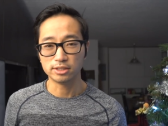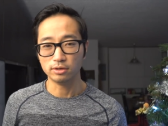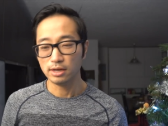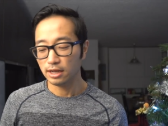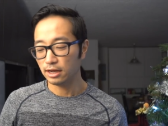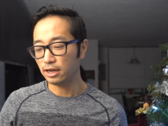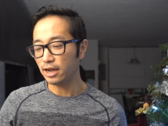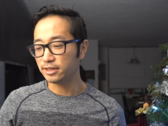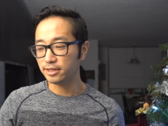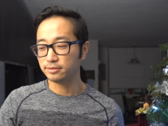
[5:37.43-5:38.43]
So uh,
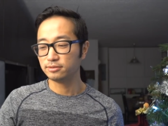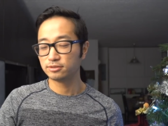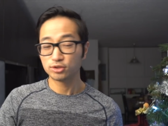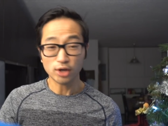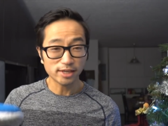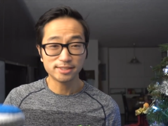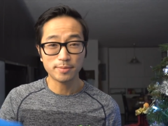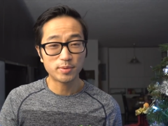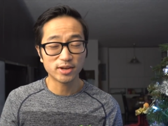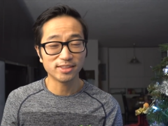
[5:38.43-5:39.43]
I did try
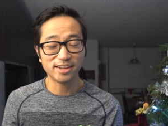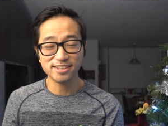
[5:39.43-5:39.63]
stepping on the